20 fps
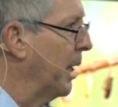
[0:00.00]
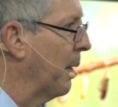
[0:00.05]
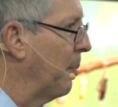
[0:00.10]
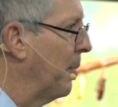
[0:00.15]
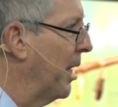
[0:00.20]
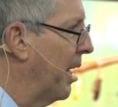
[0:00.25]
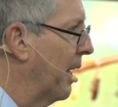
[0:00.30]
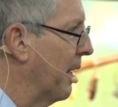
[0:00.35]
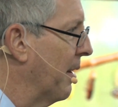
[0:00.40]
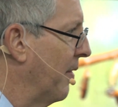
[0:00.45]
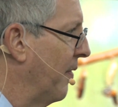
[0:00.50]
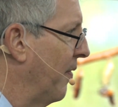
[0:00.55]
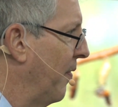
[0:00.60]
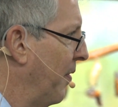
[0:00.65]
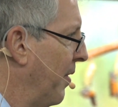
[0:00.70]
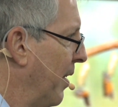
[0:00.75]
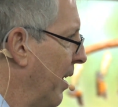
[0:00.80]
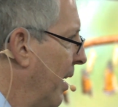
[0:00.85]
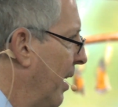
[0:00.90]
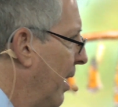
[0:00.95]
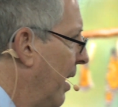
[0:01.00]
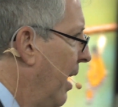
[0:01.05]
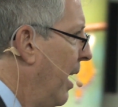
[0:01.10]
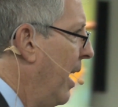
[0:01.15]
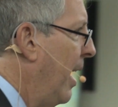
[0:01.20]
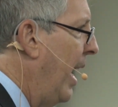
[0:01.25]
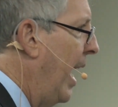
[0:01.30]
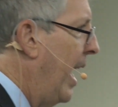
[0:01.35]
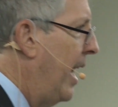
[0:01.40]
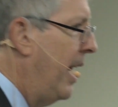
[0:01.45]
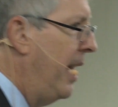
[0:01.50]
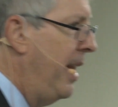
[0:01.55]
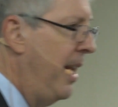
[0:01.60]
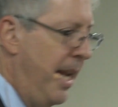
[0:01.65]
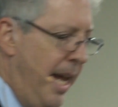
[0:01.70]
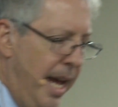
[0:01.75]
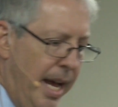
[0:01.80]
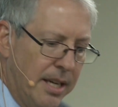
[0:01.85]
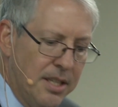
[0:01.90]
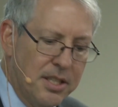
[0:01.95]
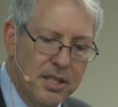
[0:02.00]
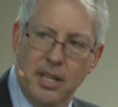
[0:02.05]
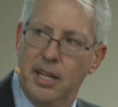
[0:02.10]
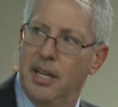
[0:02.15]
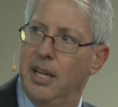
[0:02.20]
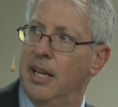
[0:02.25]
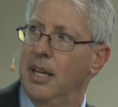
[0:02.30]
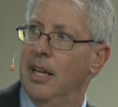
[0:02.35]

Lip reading: get better. And then next,